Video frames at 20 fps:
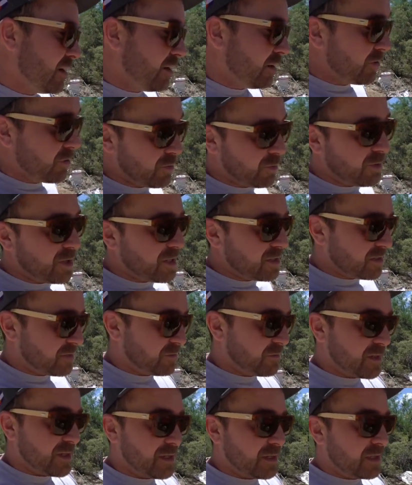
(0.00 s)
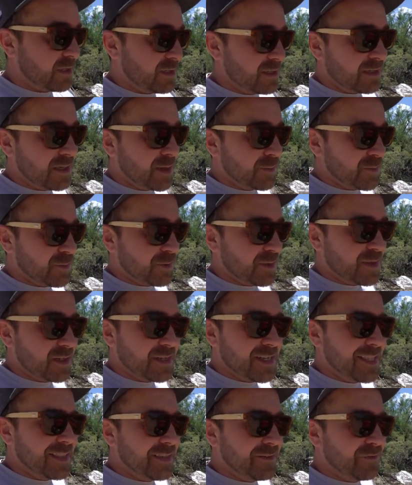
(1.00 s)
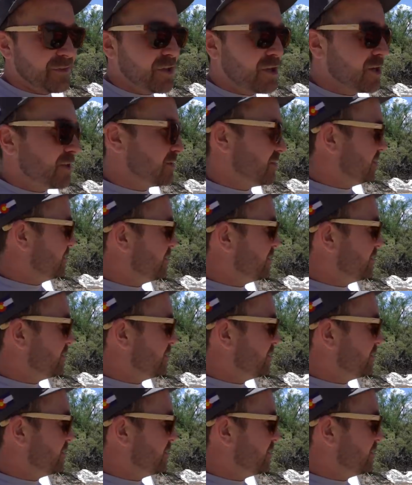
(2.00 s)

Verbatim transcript: Otherwise, if I kept with the daily vlogs,